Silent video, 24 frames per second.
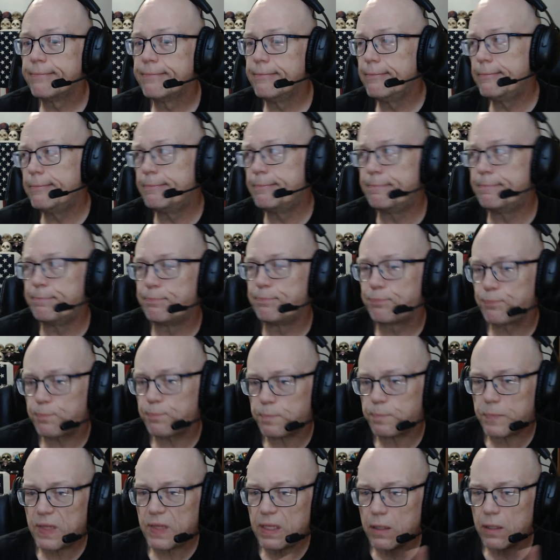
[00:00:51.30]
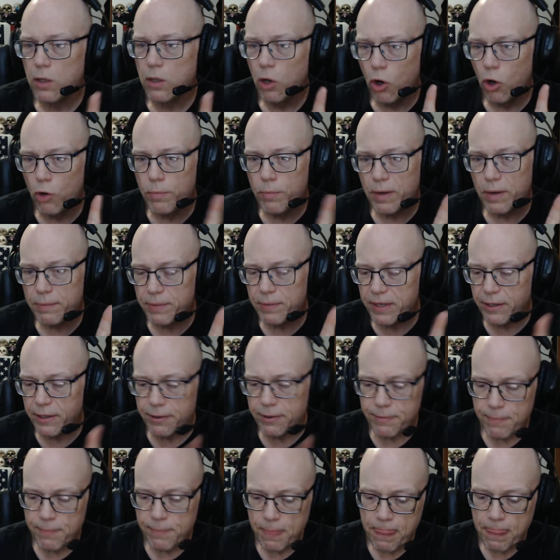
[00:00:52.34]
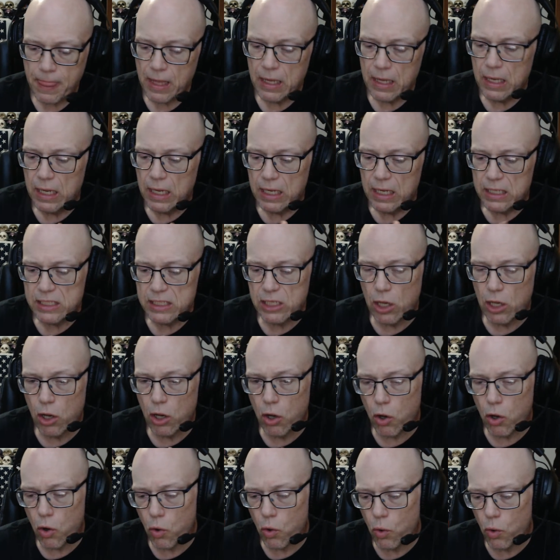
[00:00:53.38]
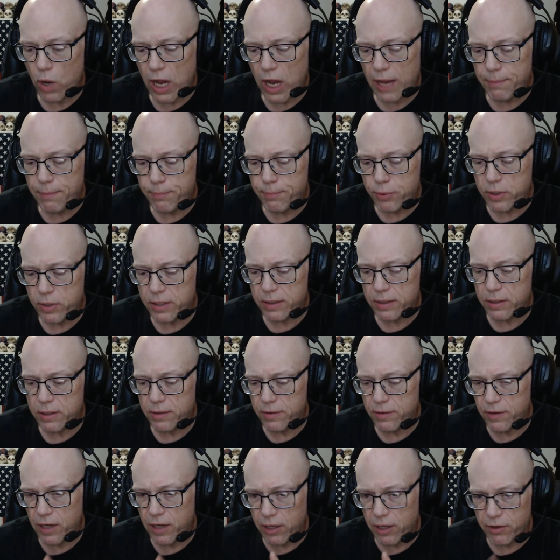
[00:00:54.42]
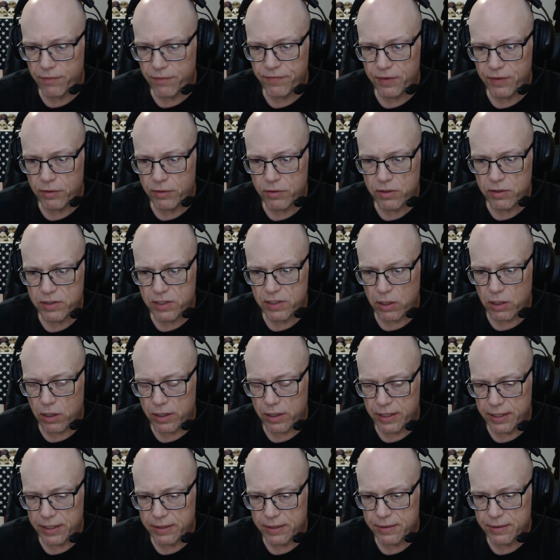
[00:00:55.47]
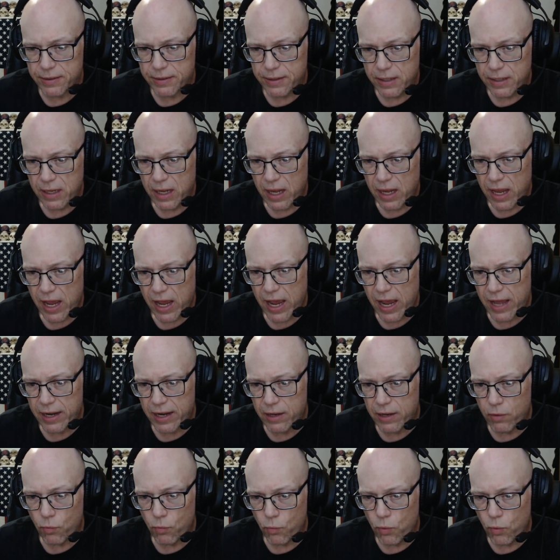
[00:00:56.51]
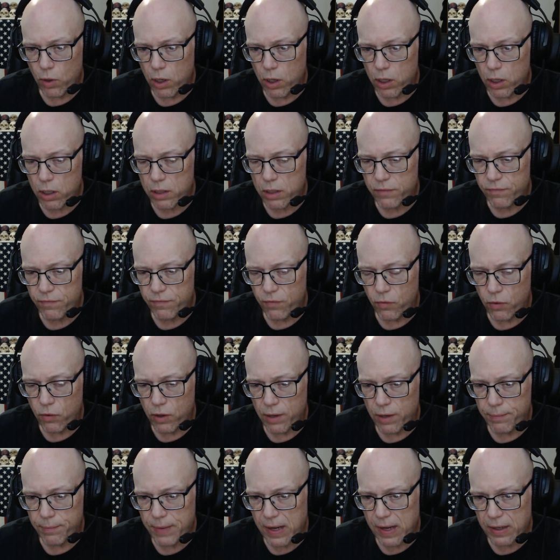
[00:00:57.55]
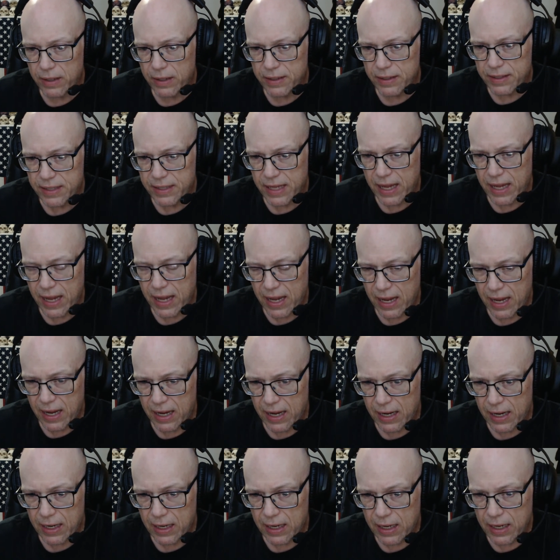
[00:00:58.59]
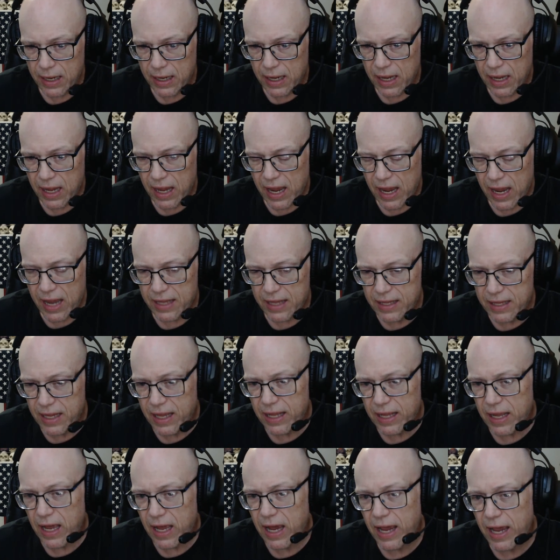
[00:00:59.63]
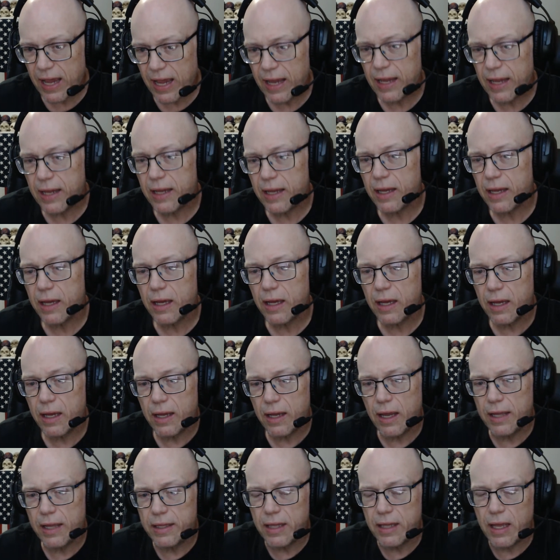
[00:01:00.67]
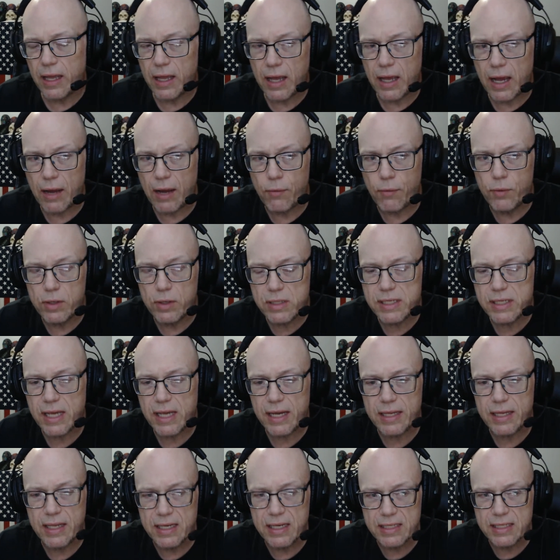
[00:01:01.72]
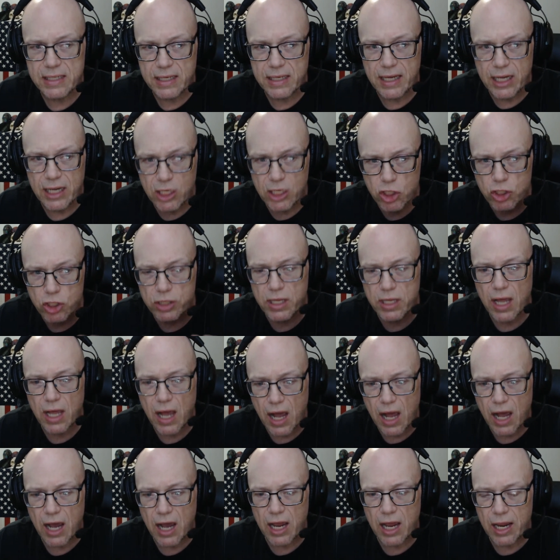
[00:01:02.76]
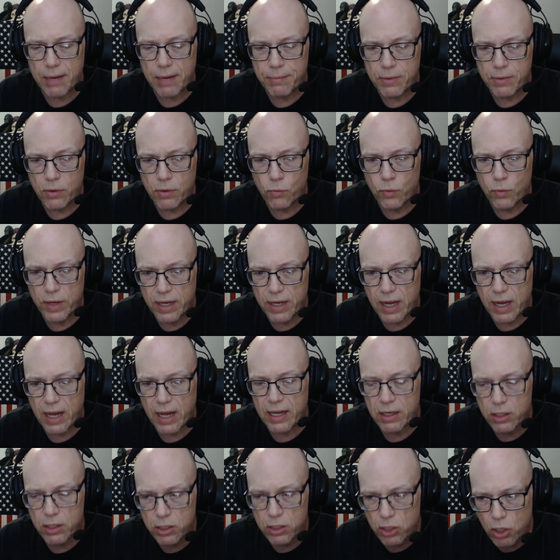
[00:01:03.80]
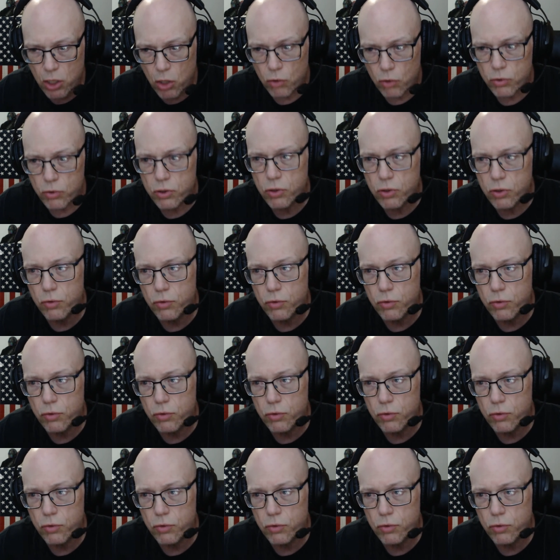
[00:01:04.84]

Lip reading: it. Hold my beer. So I put other filters on it, and it worked for about a day. And then and I will say this, each time when I go to